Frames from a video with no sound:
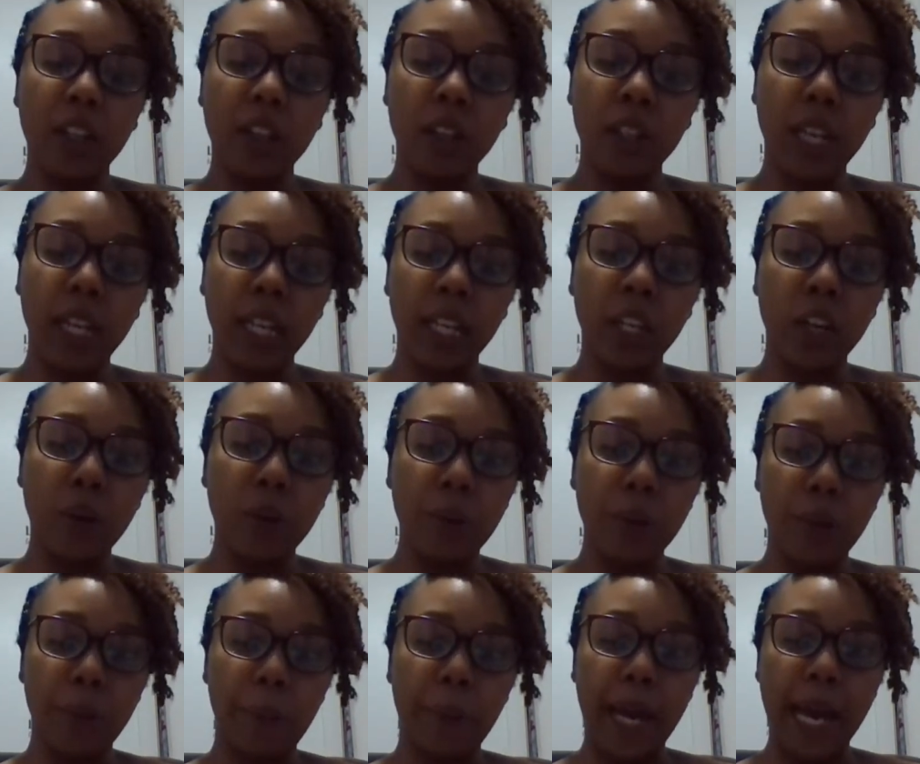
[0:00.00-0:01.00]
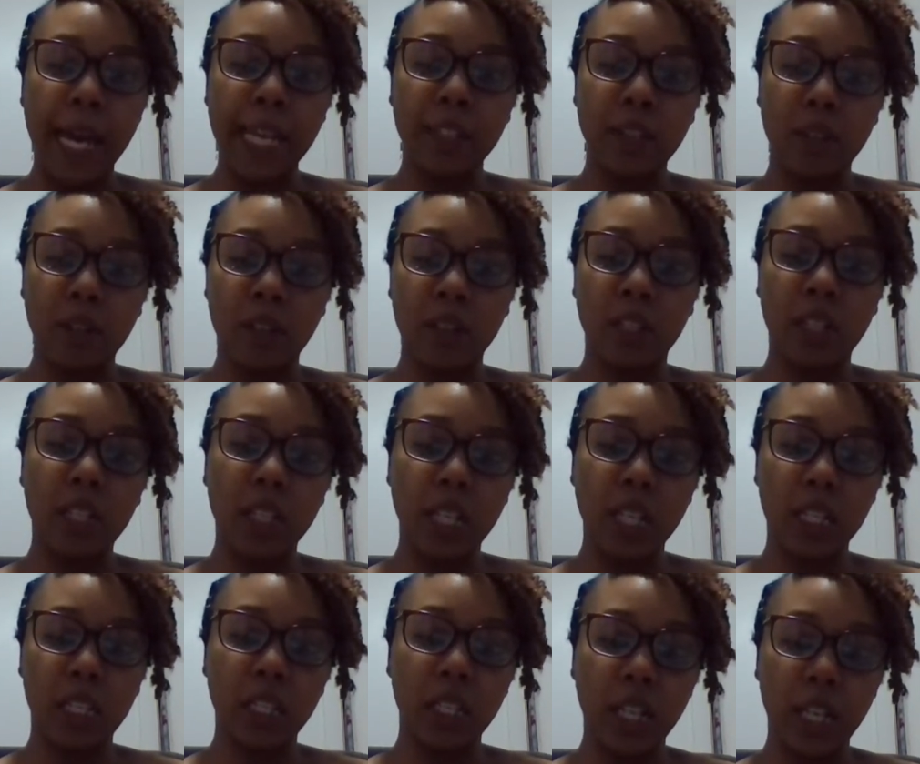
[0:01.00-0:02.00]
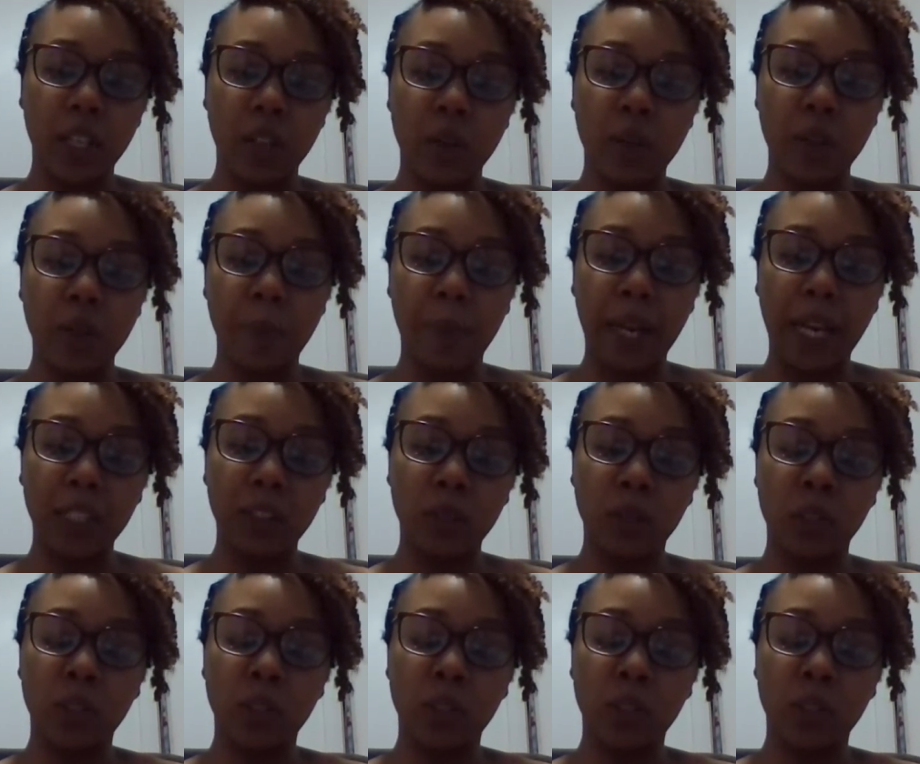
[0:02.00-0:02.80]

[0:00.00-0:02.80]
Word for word: you're letting go of the past or there's a need to let go of the past or